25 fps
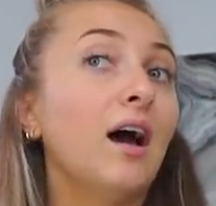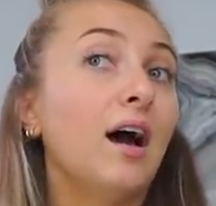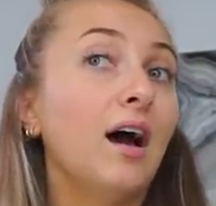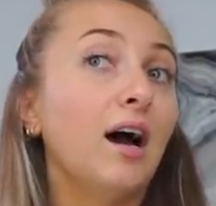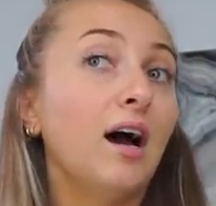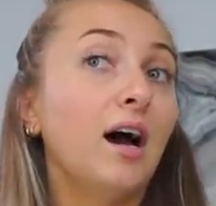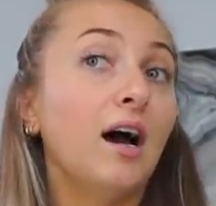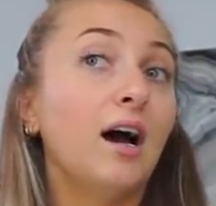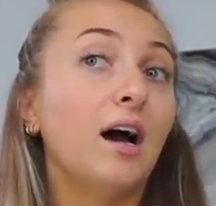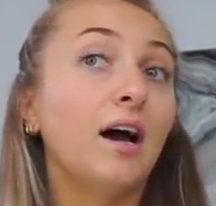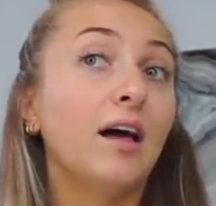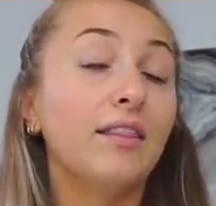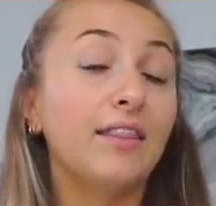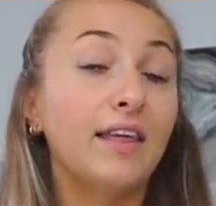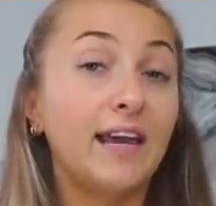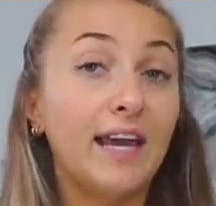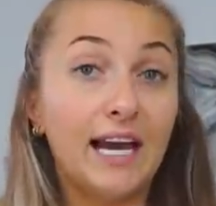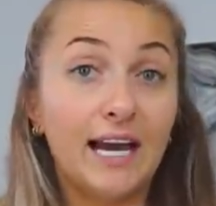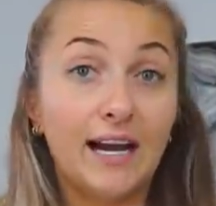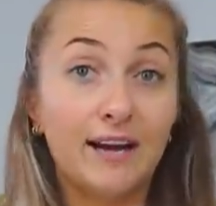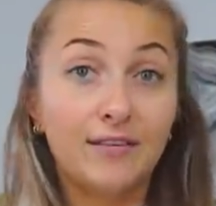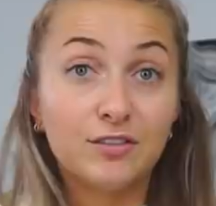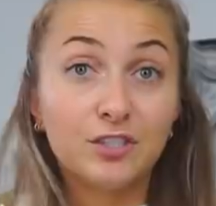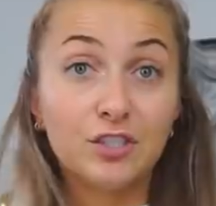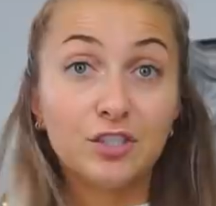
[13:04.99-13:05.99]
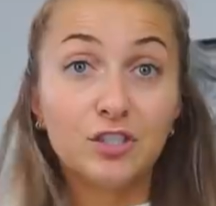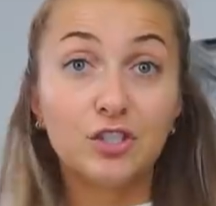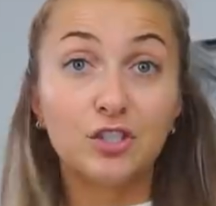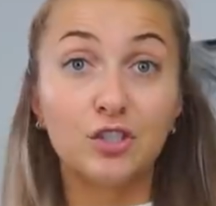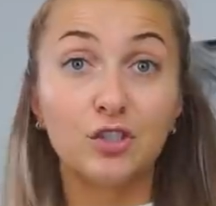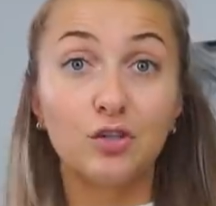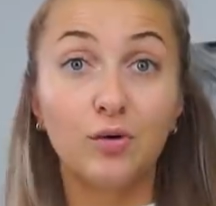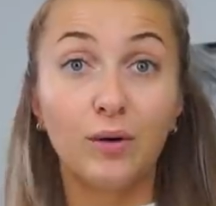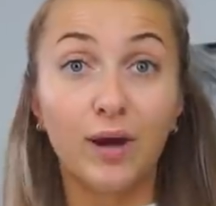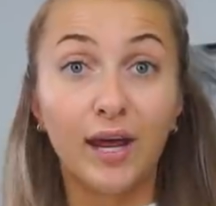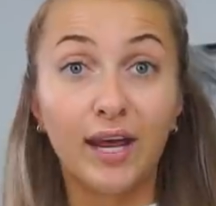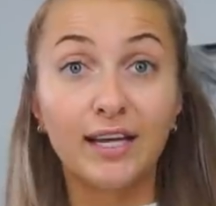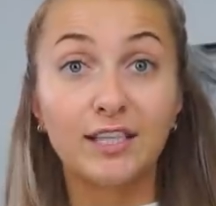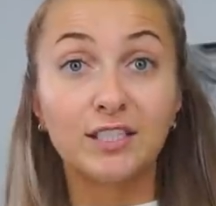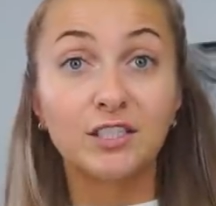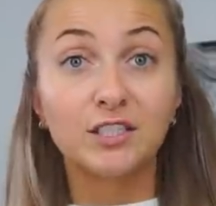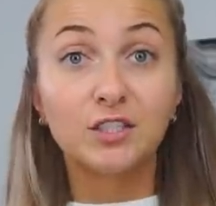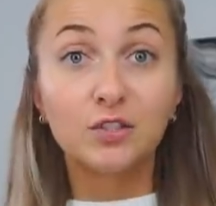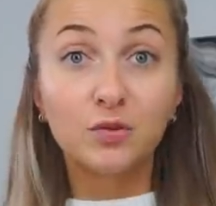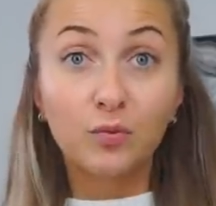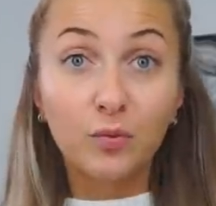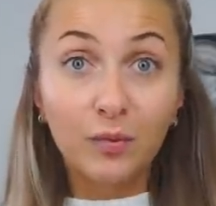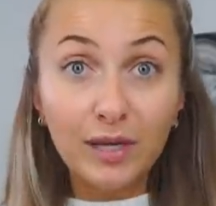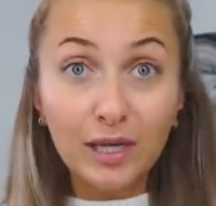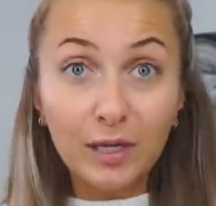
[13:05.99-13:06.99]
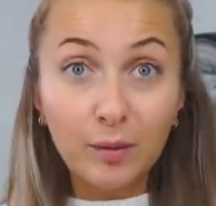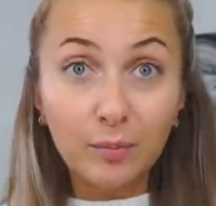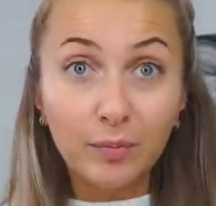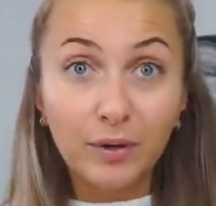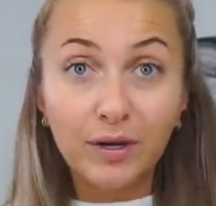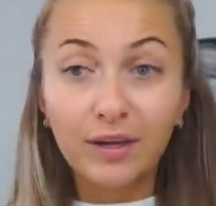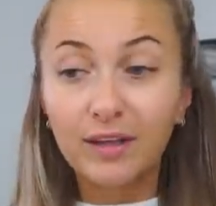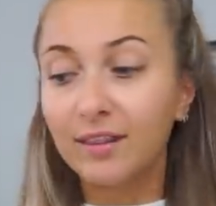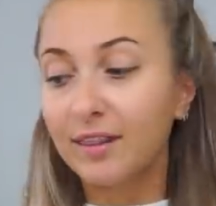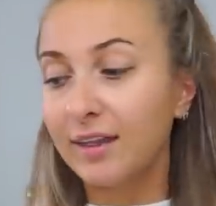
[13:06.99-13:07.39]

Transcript: uh, they have to do a sweep.